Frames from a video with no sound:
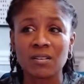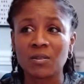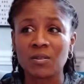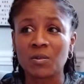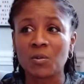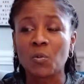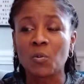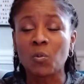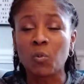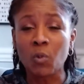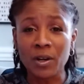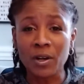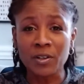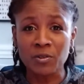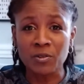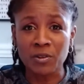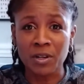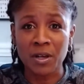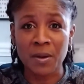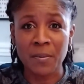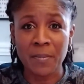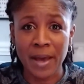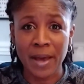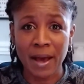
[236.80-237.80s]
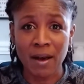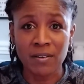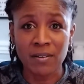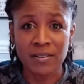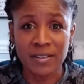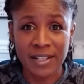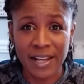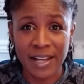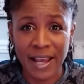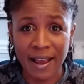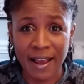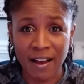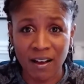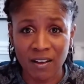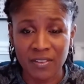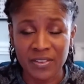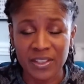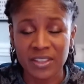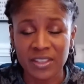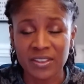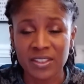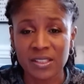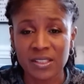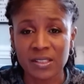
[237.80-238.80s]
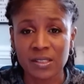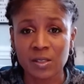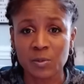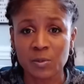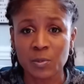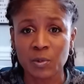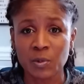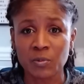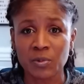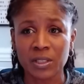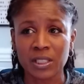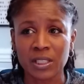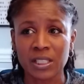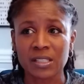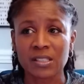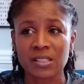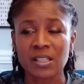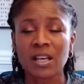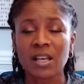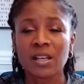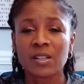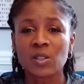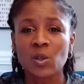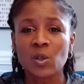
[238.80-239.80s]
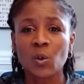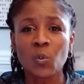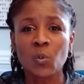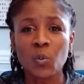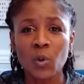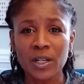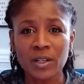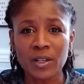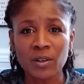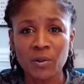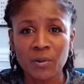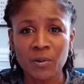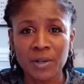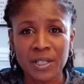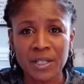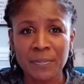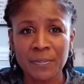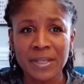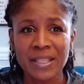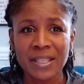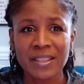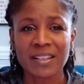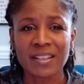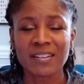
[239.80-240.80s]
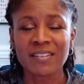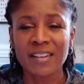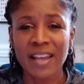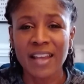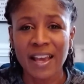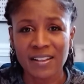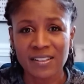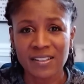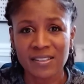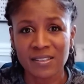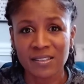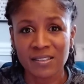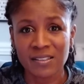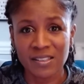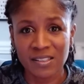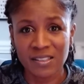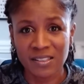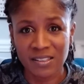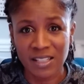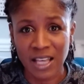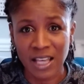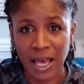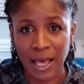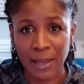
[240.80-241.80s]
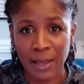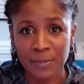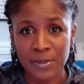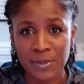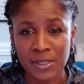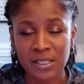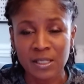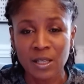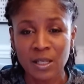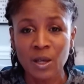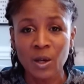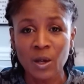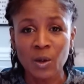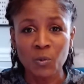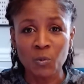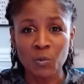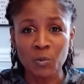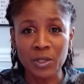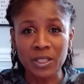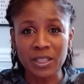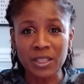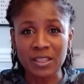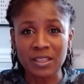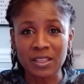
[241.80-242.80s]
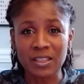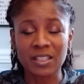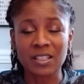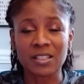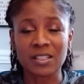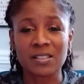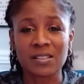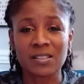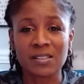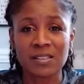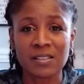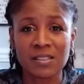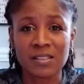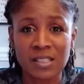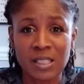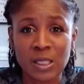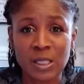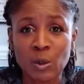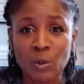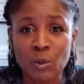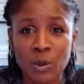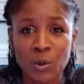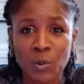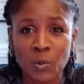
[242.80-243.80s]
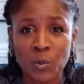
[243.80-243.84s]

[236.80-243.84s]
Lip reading: wondering about now that this has been released. So what are going to be the next steps with this secret